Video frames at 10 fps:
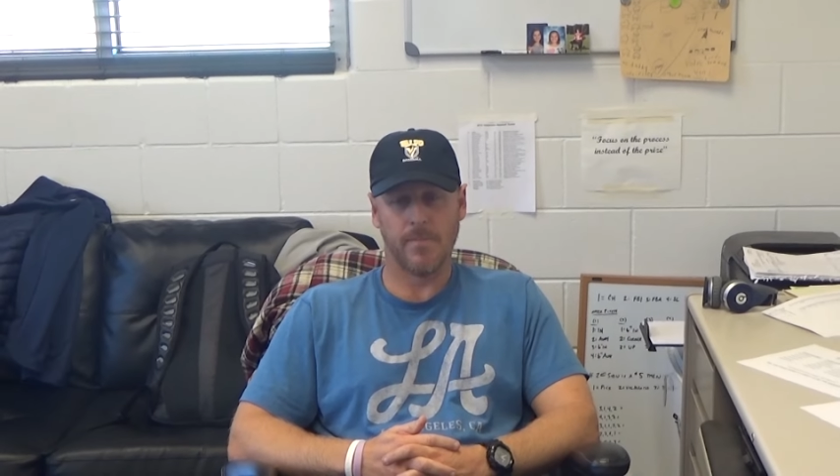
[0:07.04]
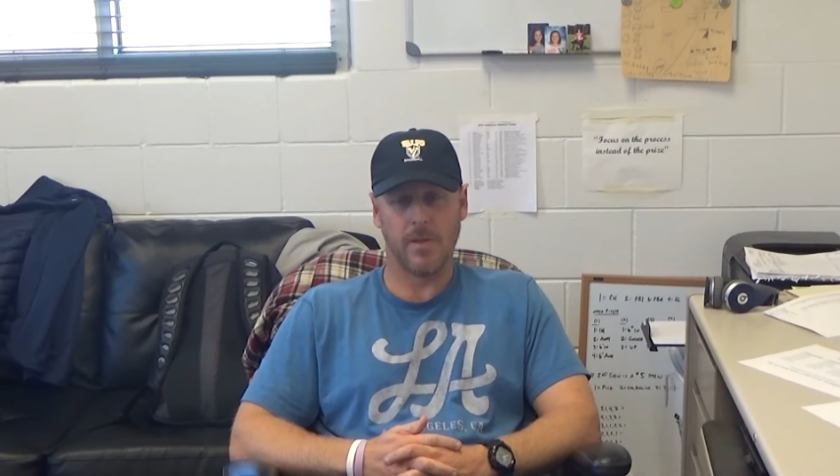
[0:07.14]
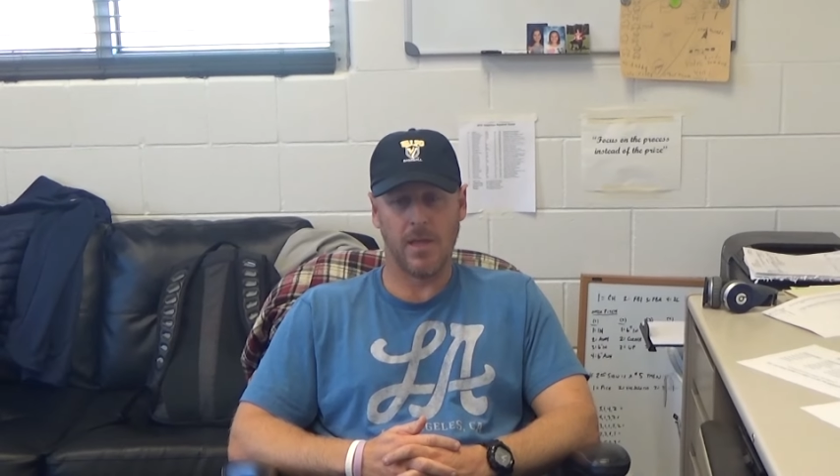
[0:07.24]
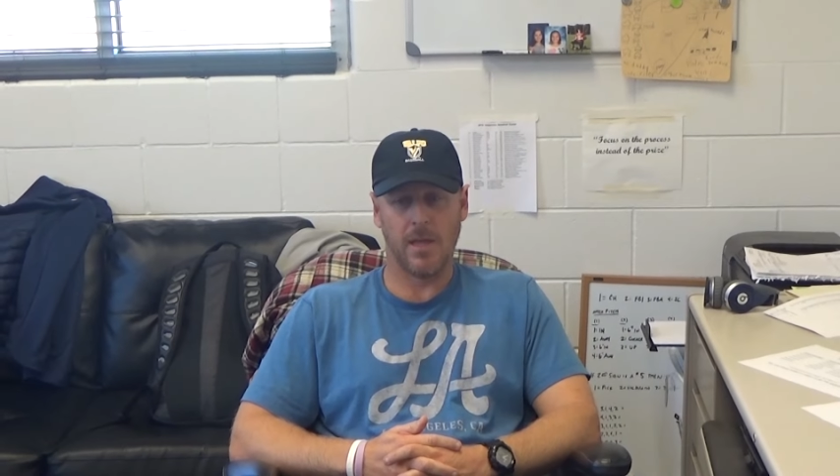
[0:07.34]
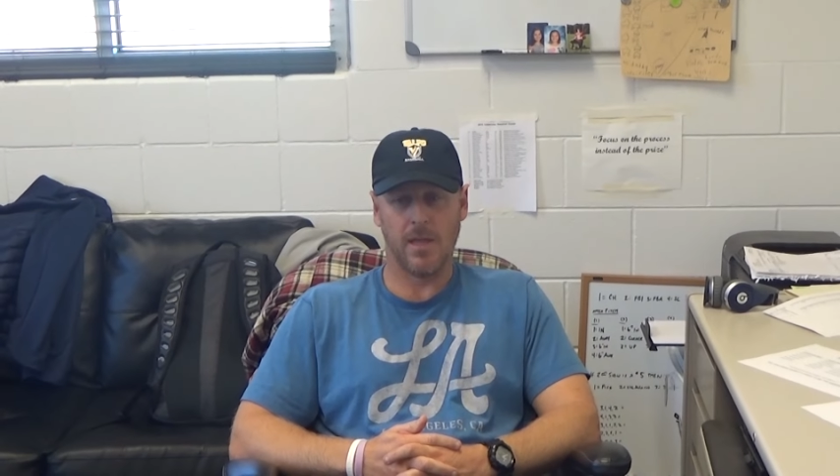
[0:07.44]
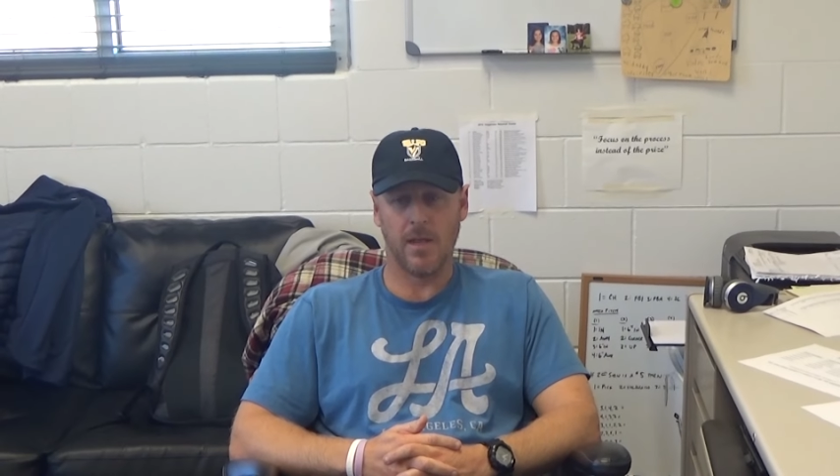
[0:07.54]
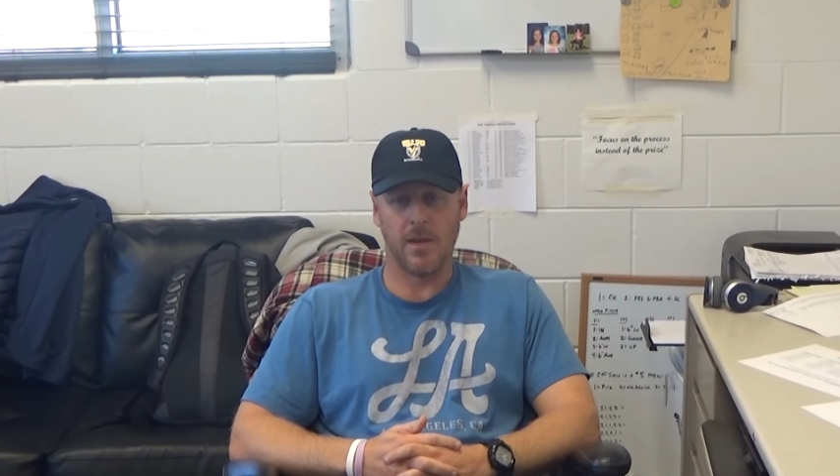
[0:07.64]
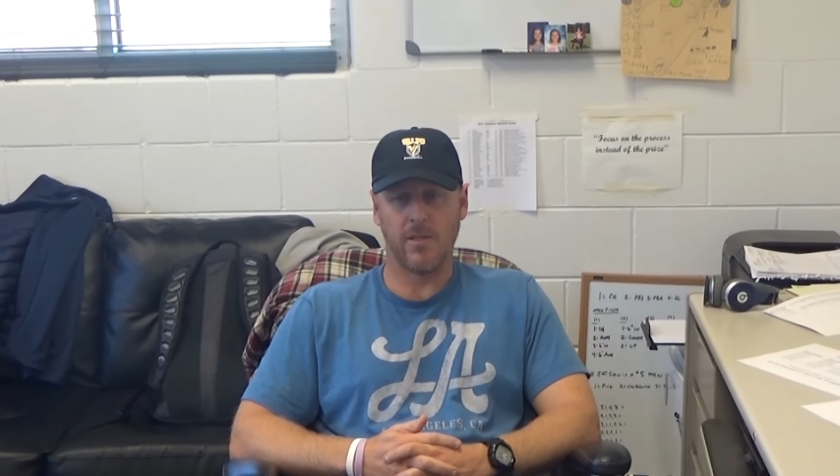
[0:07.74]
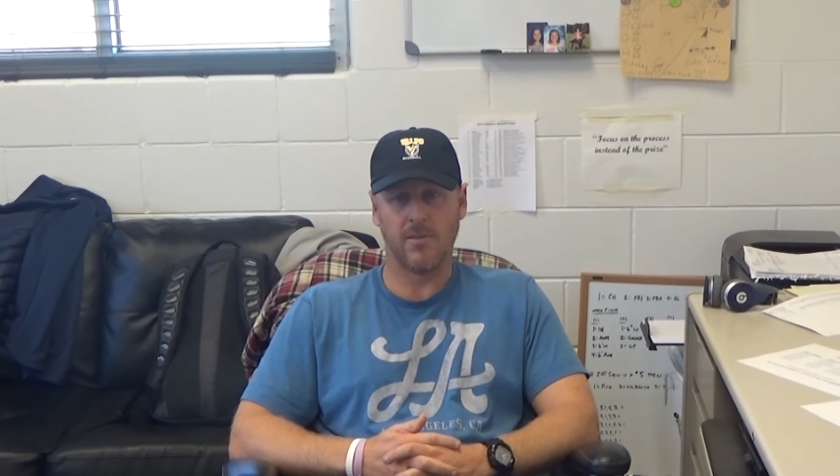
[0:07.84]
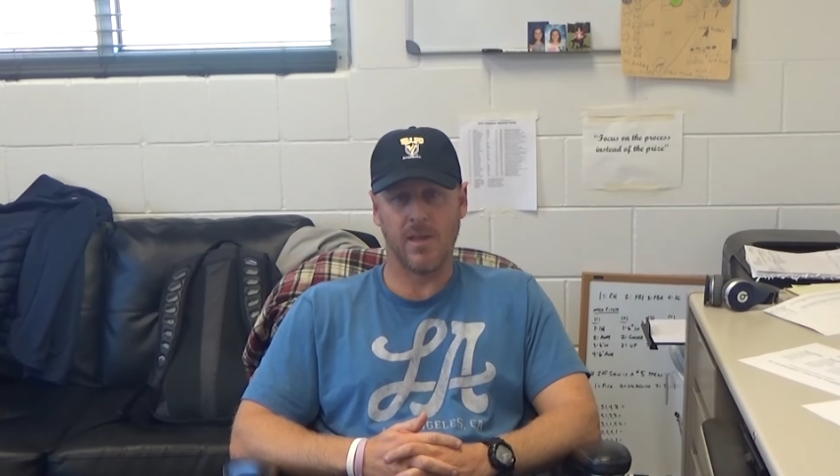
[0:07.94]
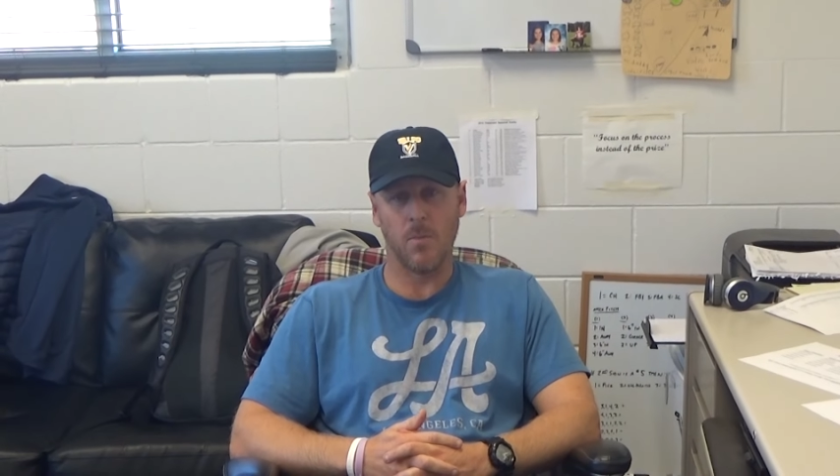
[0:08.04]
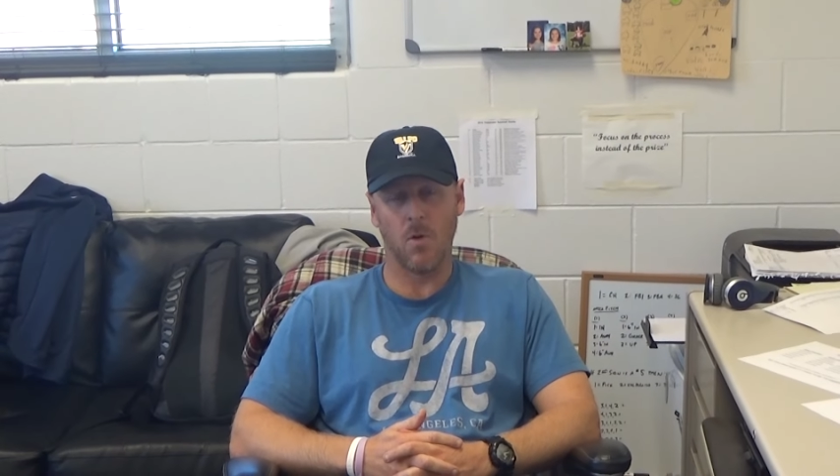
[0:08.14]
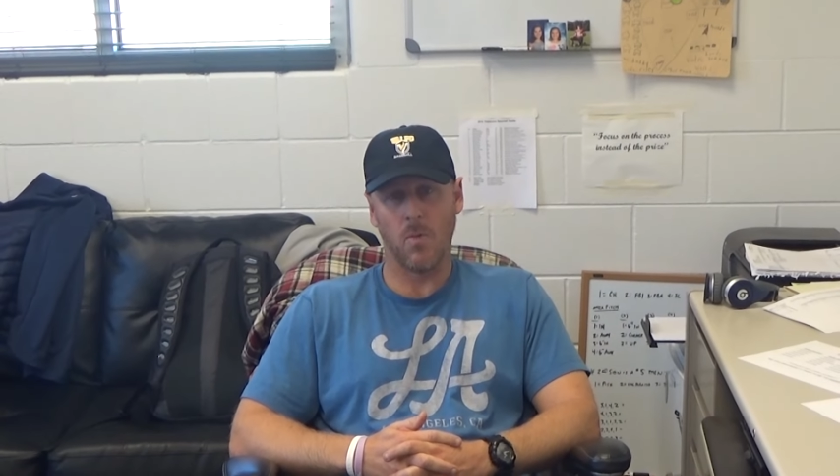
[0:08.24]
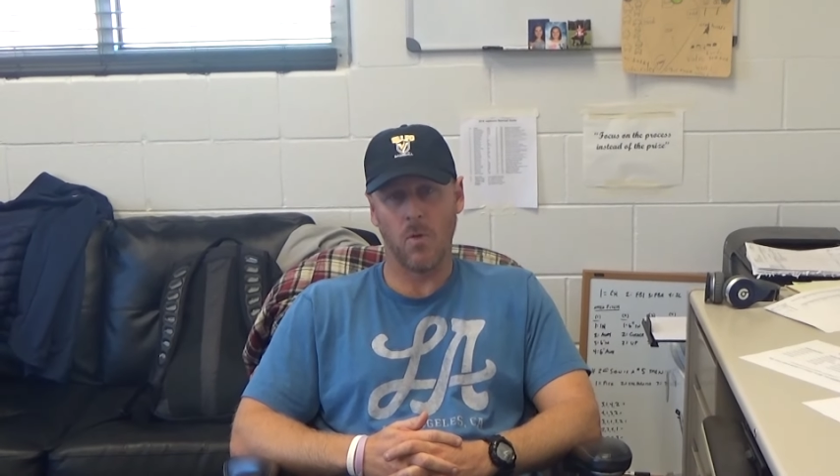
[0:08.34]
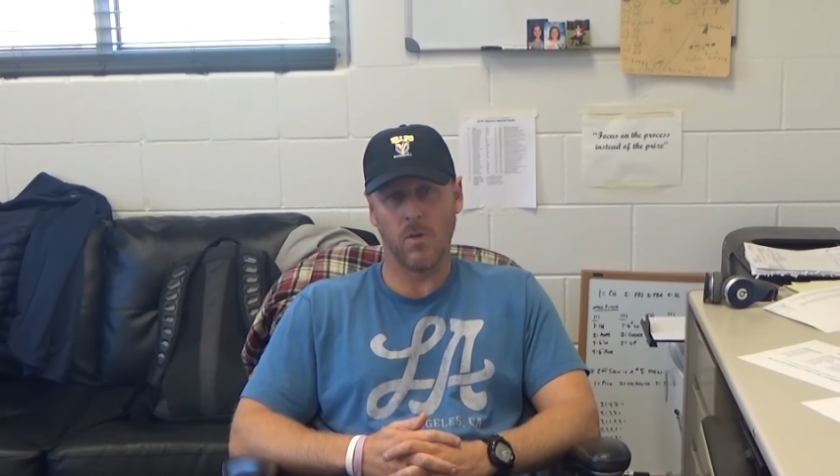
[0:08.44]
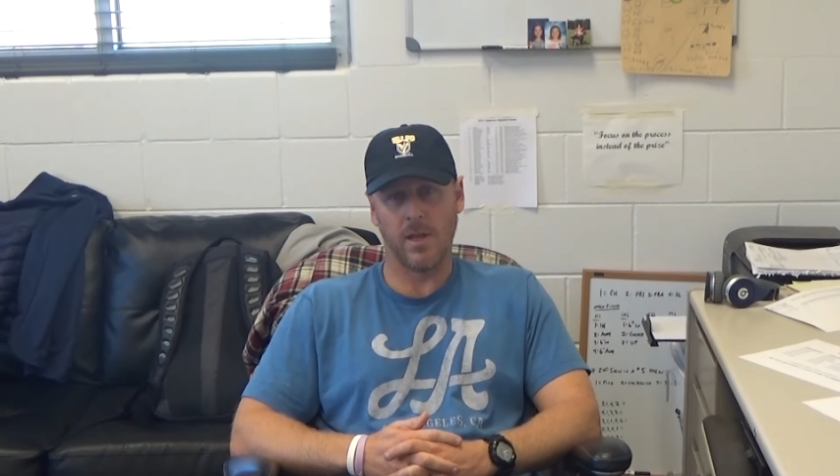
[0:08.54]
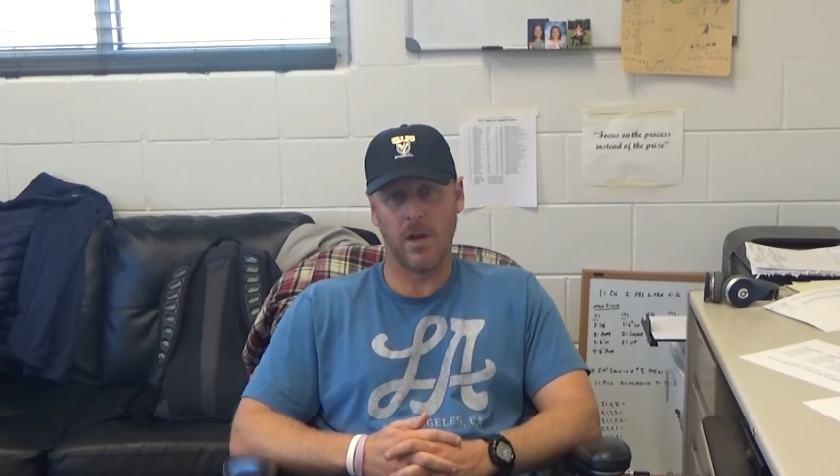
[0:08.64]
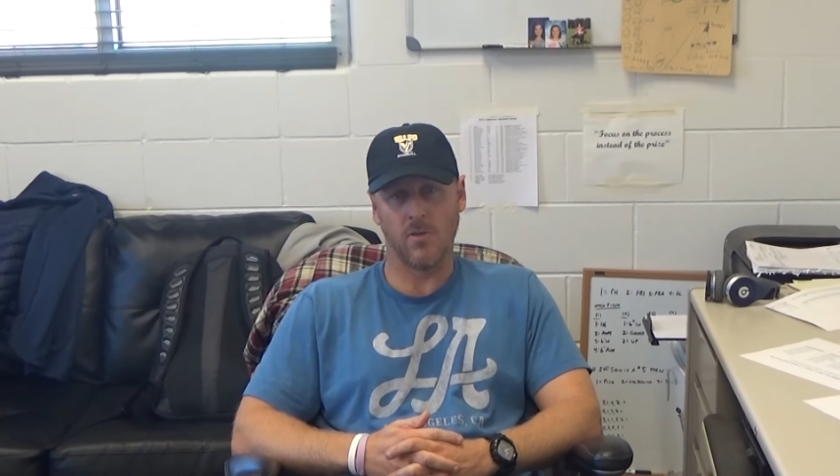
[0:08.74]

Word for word: and, and, the team more importantly and